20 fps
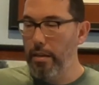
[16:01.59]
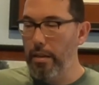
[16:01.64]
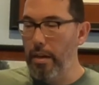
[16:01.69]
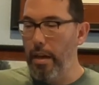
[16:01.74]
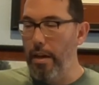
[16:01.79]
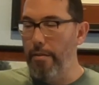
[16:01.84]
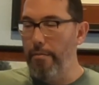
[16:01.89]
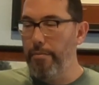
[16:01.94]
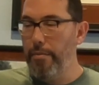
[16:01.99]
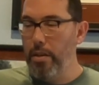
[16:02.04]

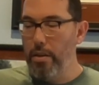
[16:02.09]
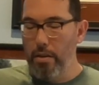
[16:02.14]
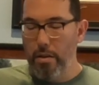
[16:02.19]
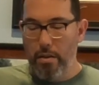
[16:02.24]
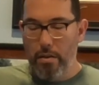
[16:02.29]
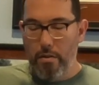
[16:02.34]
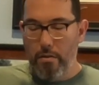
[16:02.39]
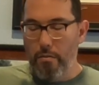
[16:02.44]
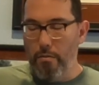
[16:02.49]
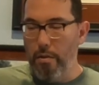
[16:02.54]
go.
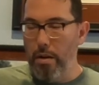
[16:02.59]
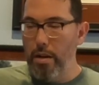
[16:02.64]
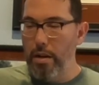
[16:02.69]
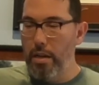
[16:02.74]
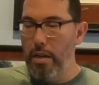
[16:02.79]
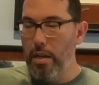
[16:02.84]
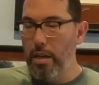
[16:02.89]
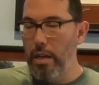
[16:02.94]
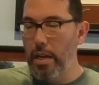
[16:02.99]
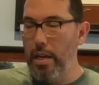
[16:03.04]
1 and
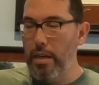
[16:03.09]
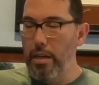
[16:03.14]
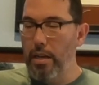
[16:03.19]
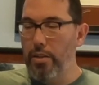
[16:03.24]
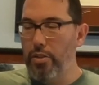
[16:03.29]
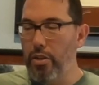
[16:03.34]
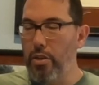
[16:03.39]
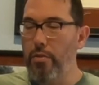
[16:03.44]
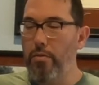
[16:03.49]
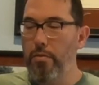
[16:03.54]

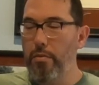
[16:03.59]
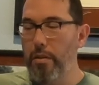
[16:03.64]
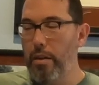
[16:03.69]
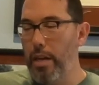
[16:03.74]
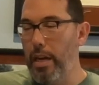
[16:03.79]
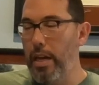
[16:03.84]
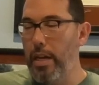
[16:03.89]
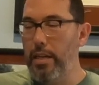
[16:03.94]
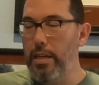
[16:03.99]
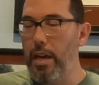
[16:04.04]
2
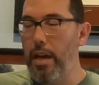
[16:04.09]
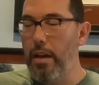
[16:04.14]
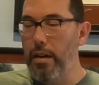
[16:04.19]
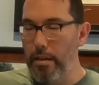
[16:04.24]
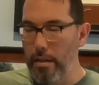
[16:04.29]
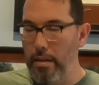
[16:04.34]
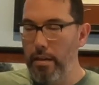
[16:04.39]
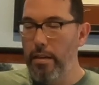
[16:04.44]
and up.